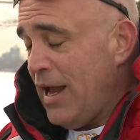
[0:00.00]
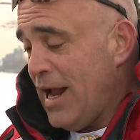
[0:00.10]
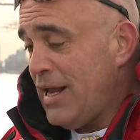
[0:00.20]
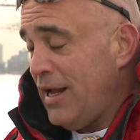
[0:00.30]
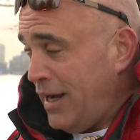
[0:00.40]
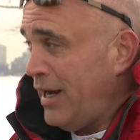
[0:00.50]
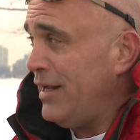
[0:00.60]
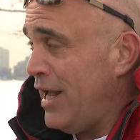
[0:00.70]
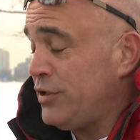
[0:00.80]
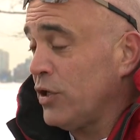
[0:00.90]
It, uh,
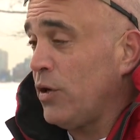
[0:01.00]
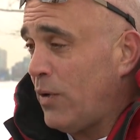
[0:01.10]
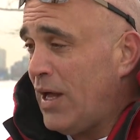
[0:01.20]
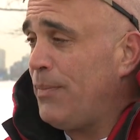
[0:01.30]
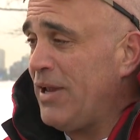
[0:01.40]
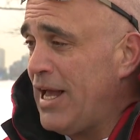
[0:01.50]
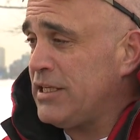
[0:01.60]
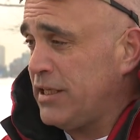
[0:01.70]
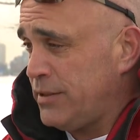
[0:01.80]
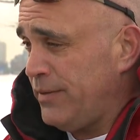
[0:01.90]
it took a while, but
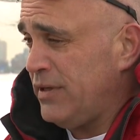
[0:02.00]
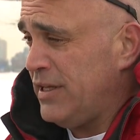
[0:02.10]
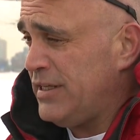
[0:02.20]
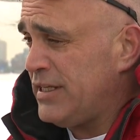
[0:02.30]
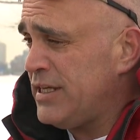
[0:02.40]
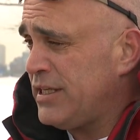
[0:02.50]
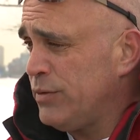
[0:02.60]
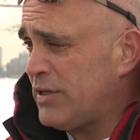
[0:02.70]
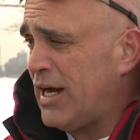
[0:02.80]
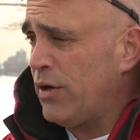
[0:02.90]
yes, because the distance he
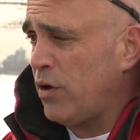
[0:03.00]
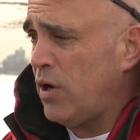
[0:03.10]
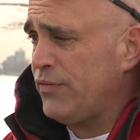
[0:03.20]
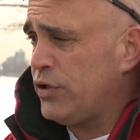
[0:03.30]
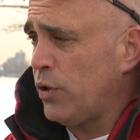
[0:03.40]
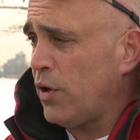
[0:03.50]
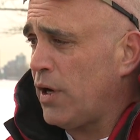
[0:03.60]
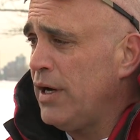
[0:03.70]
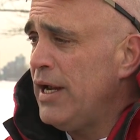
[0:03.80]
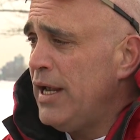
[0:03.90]
was out
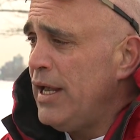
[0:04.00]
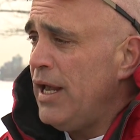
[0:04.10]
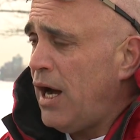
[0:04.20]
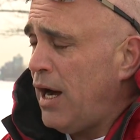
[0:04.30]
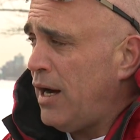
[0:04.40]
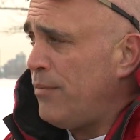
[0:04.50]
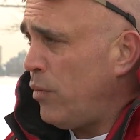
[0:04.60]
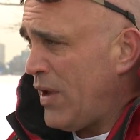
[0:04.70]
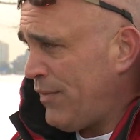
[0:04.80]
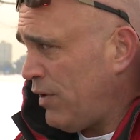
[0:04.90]
offshore. Um,
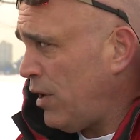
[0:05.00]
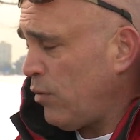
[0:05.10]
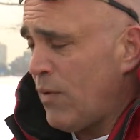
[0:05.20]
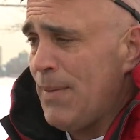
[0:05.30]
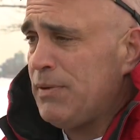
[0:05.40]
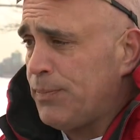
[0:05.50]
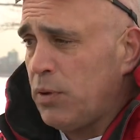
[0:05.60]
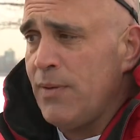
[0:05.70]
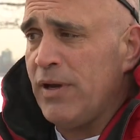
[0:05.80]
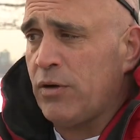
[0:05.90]
we have a rapid
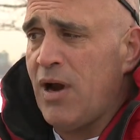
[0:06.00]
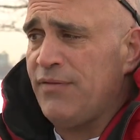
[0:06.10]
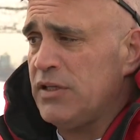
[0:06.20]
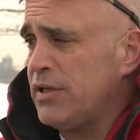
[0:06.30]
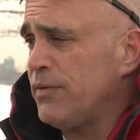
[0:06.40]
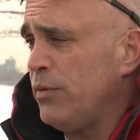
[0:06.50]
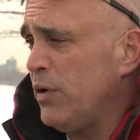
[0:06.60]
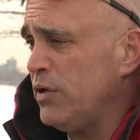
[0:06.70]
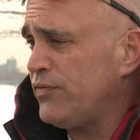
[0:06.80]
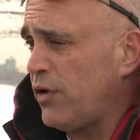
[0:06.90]
deployment craft. It's something
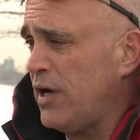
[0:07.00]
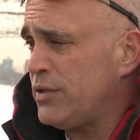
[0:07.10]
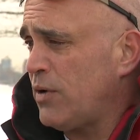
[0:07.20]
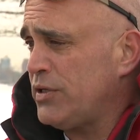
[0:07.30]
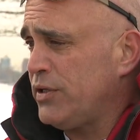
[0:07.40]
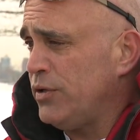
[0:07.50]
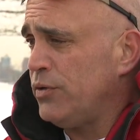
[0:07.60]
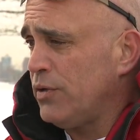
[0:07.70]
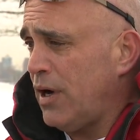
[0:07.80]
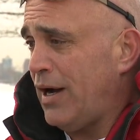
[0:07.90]
we use for ice
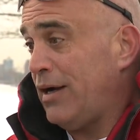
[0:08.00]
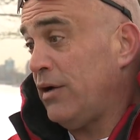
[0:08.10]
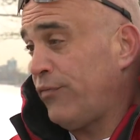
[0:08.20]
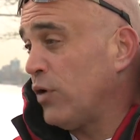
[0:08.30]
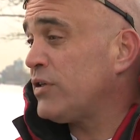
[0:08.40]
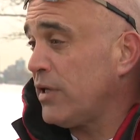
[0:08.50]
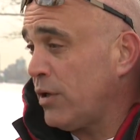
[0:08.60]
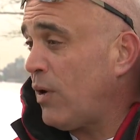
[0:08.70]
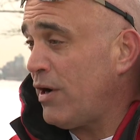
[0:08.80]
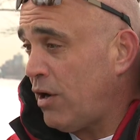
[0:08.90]
rescue, uh, unfortunately,
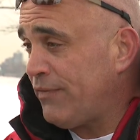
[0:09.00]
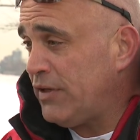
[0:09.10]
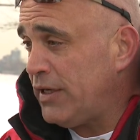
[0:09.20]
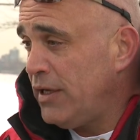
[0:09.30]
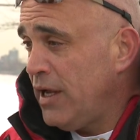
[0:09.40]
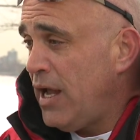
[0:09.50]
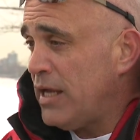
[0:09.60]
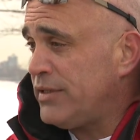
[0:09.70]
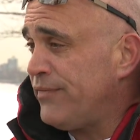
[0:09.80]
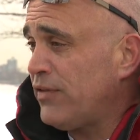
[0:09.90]
quite often.
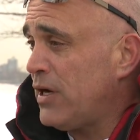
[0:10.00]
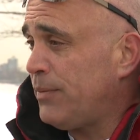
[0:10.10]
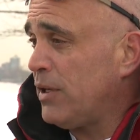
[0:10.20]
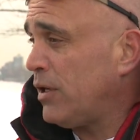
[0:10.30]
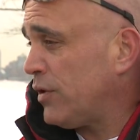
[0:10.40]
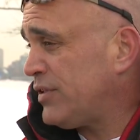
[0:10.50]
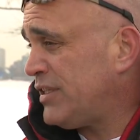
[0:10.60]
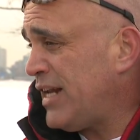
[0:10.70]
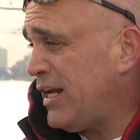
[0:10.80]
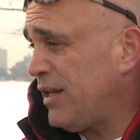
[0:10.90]
It's inflatable. It'll
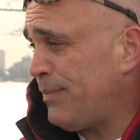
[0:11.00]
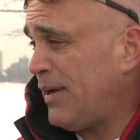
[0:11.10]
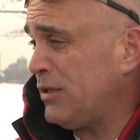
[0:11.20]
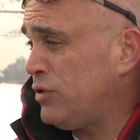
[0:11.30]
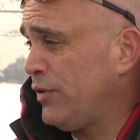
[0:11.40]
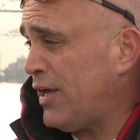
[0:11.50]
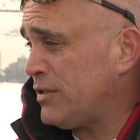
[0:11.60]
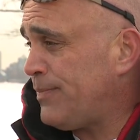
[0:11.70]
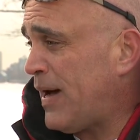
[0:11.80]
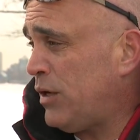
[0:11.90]
sustain about
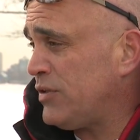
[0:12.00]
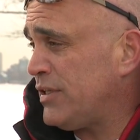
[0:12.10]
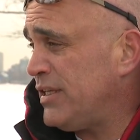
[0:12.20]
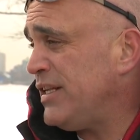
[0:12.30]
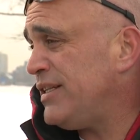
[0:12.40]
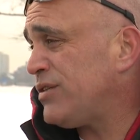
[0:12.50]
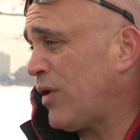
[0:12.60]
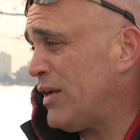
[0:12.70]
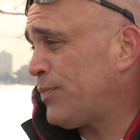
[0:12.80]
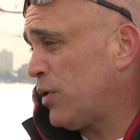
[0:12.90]
2,000 pounds. It's an easy
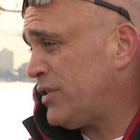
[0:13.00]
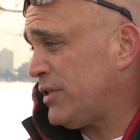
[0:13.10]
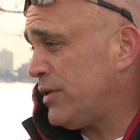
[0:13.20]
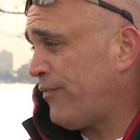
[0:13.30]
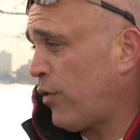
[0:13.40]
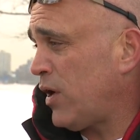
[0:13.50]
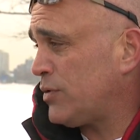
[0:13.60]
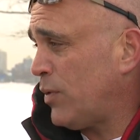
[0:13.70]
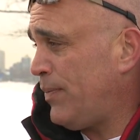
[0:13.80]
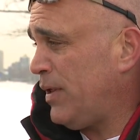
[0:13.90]
transport system for
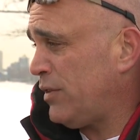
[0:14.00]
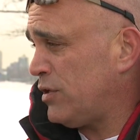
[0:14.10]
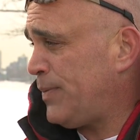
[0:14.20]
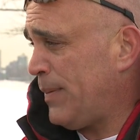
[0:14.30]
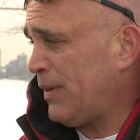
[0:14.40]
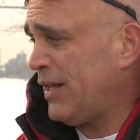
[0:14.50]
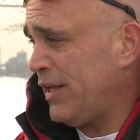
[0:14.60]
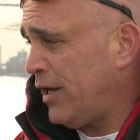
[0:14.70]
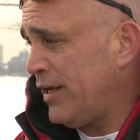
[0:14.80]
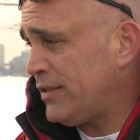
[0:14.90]
us when there's people on
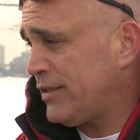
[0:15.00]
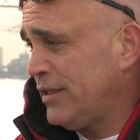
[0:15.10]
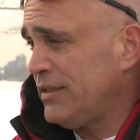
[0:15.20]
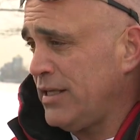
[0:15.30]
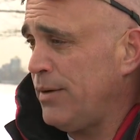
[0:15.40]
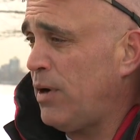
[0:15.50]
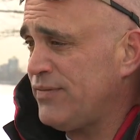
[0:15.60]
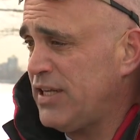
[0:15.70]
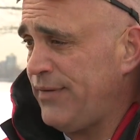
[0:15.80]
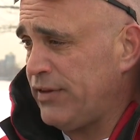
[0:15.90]
the ice to get them off
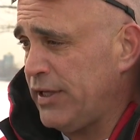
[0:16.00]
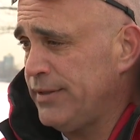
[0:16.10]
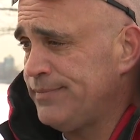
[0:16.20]
safely.